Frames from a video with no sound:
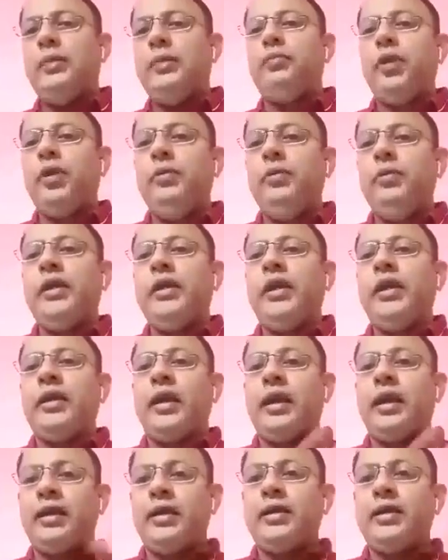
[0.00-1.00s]

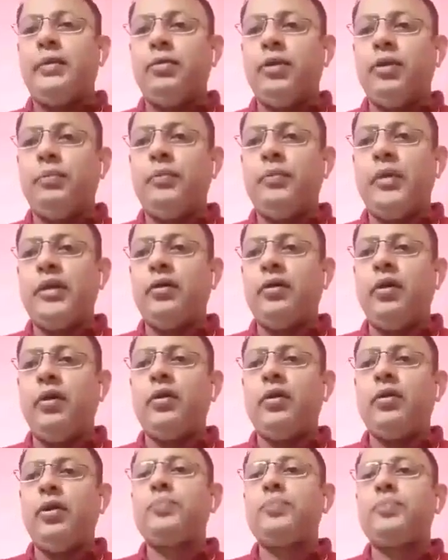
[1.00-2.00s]
unemployability and underdevelopment
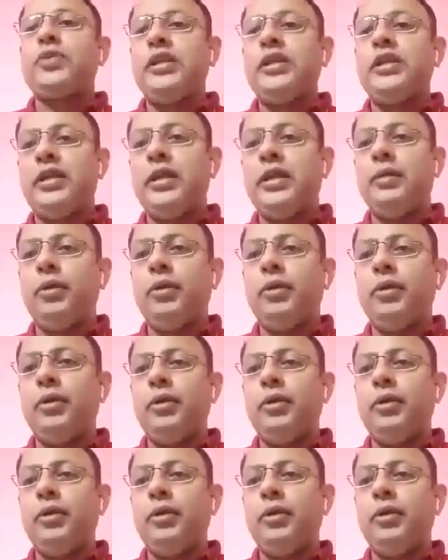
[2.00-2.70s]
or lopsided